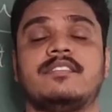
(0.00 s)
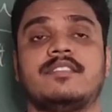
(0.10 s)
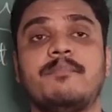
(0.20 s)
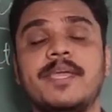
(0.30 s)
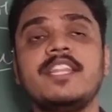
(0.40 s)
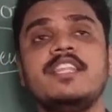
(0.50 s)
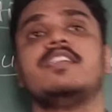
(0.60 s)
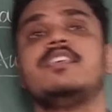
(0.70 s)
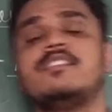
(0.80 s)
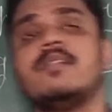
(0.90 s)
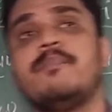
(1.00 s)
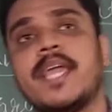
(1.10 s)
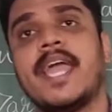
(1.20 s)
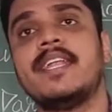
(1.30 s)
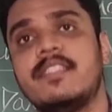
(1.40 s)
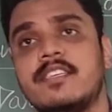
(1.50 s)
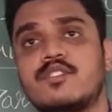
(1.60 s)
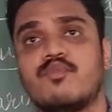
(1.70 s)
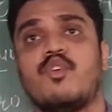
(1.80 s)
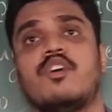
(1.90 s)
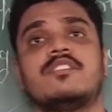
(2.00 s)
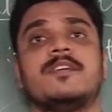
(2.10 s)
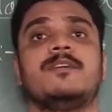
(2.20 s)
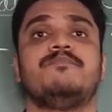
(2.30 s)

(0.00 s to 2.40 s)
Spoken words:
the main reason behind this was